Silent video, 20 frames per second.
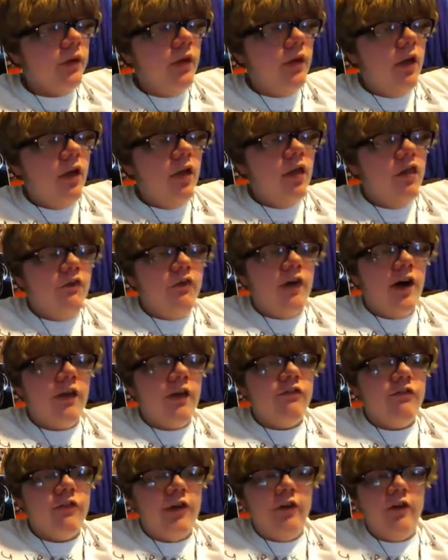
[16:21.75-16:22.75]
the
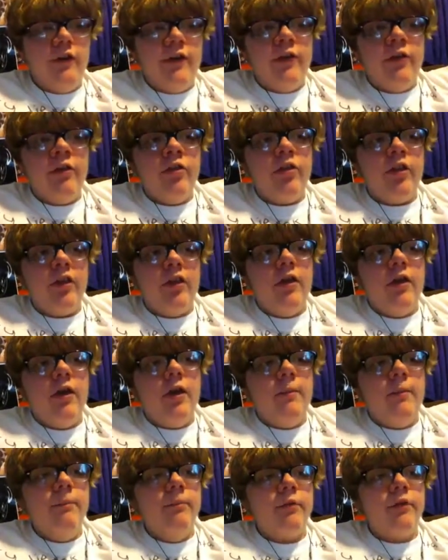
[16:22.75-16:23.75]
Vaudevillains,
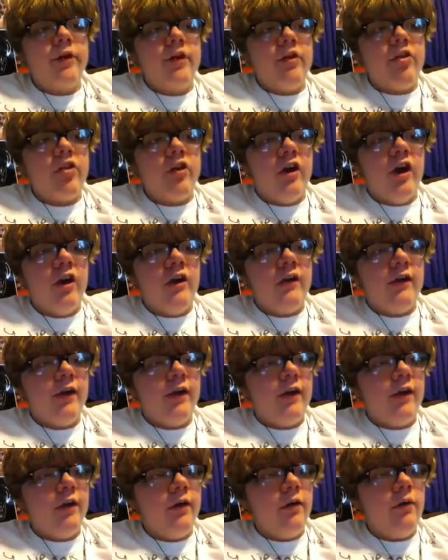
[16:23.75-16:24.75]

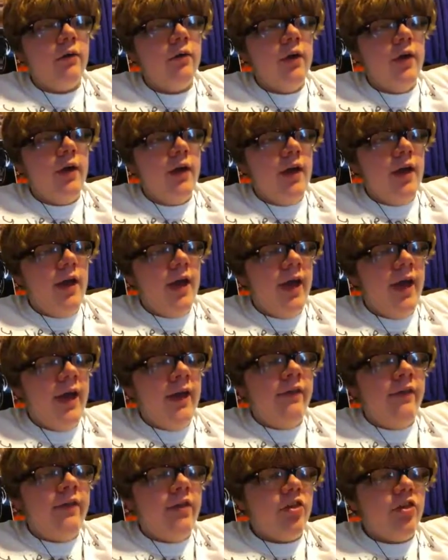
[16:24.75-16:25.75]
Breezango,
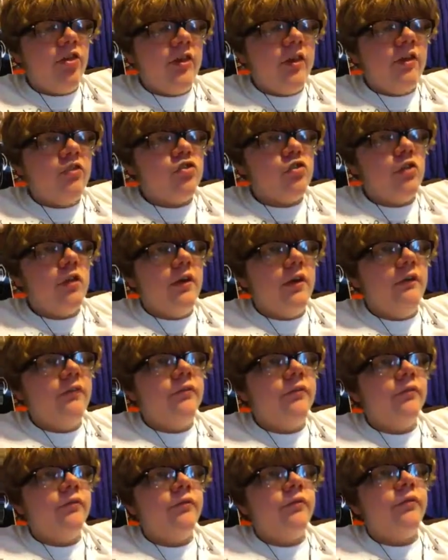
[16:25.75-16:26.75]
and the Ascension.
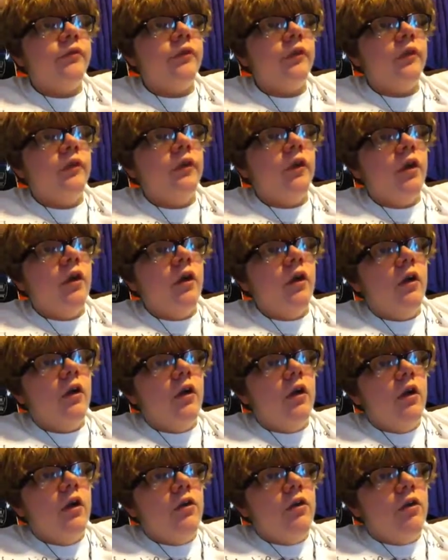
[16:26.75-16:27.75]

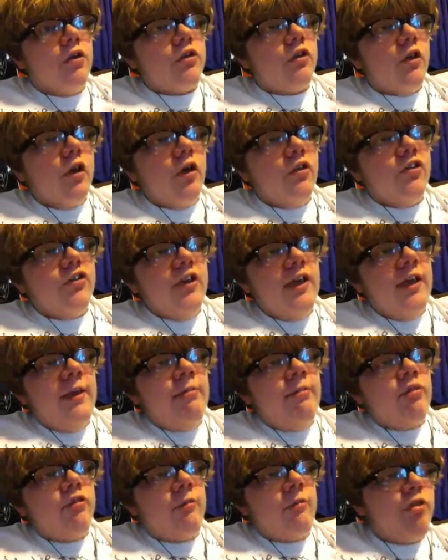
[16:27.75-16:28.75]
Those are all
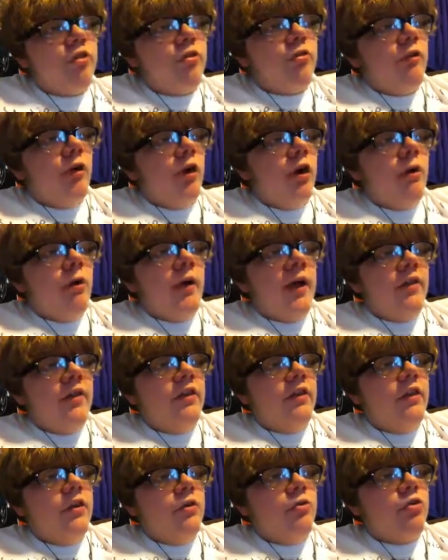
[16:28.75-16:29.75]
teams from... Oh, and
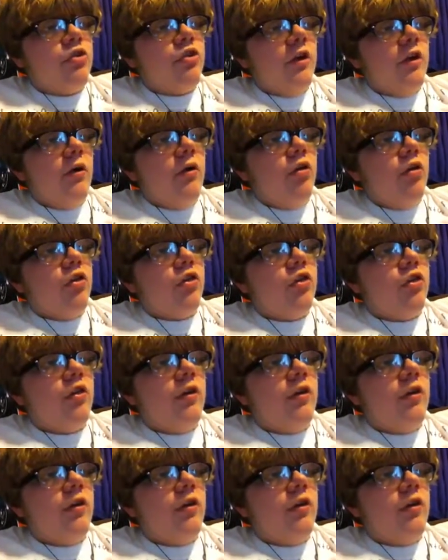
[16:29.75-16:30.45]
the Usos.